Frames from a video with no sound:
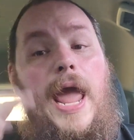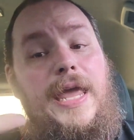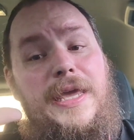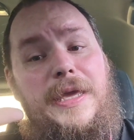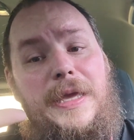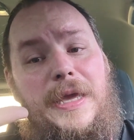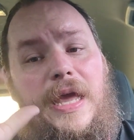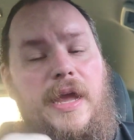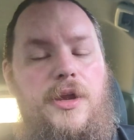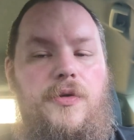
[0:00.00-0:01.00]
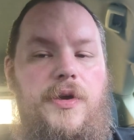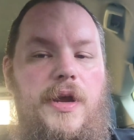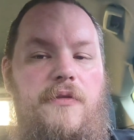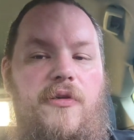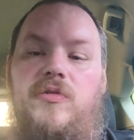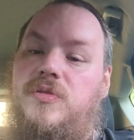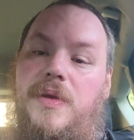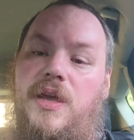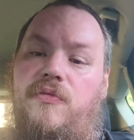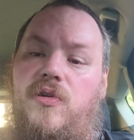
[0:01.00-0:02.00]
Hey, how you doing there again, folks?
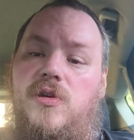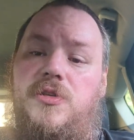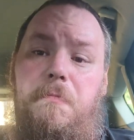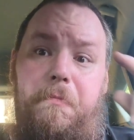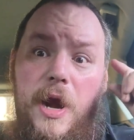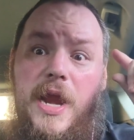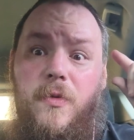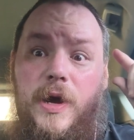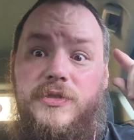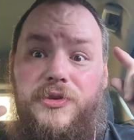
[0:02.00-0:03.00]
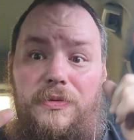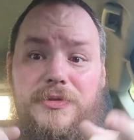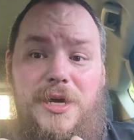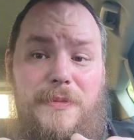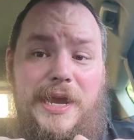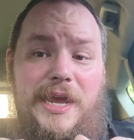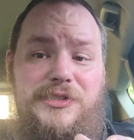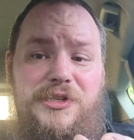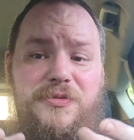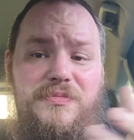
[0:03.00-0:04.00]
Me again, of course, Brandon Wenzel. Come back
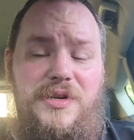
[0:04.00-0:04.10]
at you.